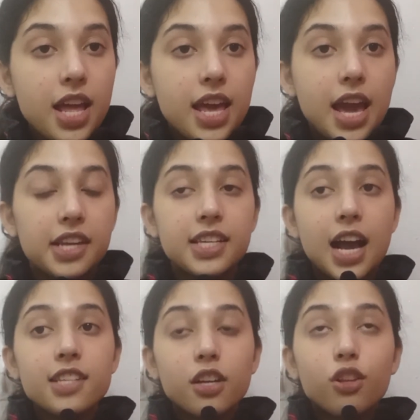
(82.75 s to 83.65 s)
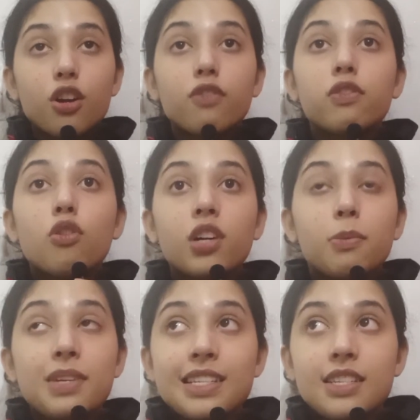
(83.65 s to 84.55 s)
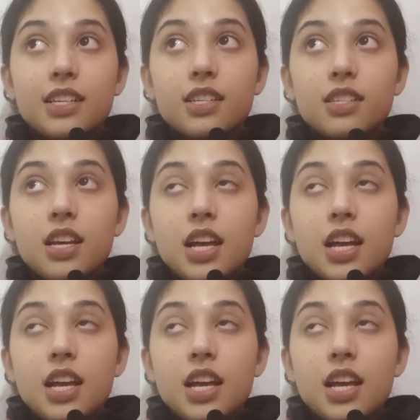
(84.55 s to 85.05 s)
and it has a lot of local businesses.